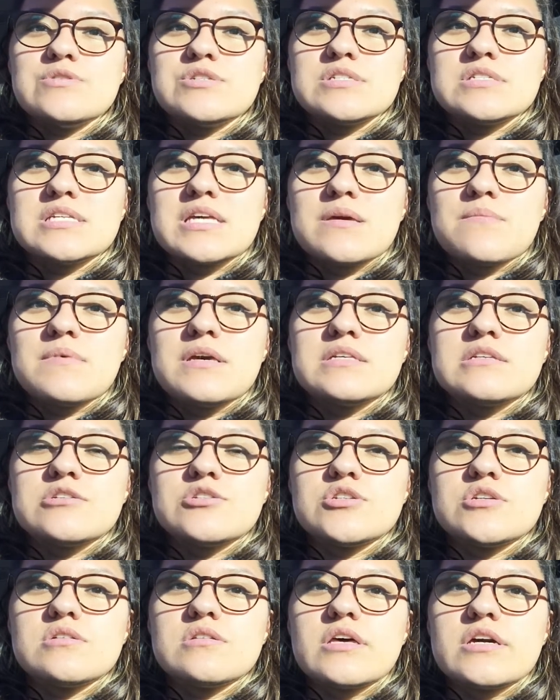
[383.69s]
just give me
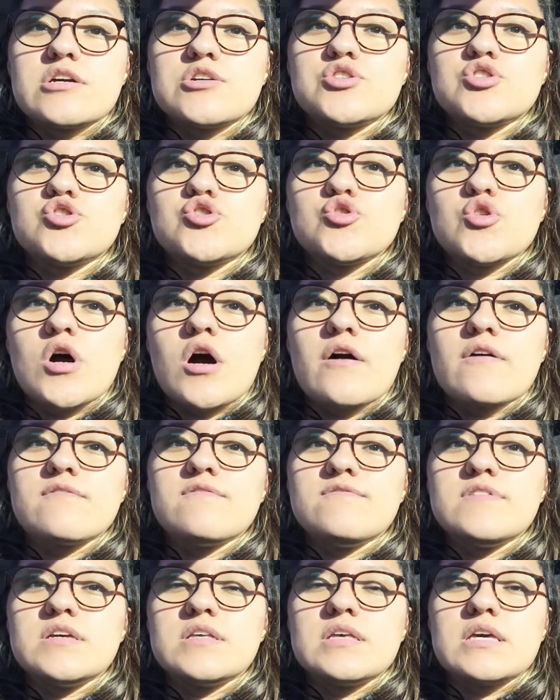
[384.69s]
such a, like, a strong
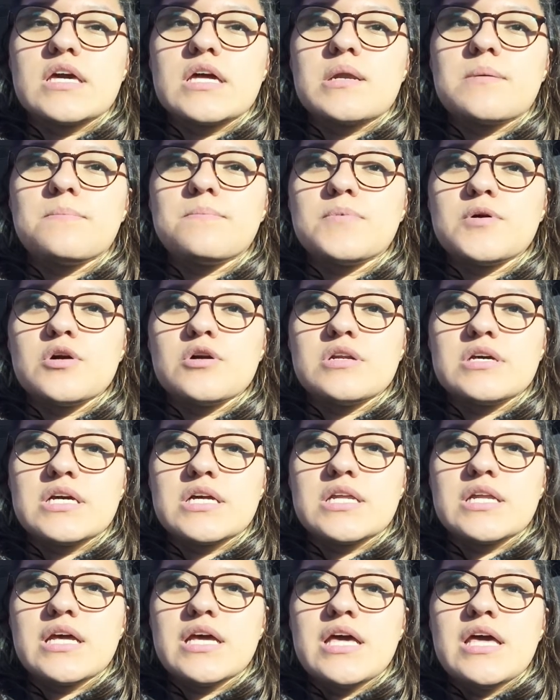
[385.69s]
feeling and a
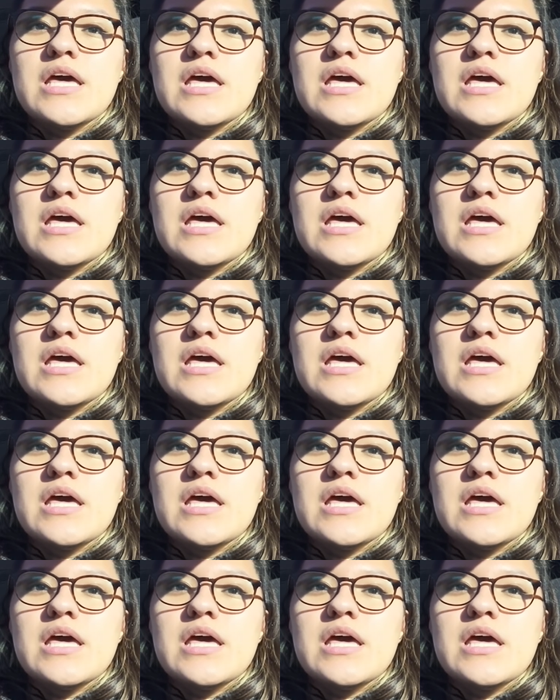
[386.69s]
burden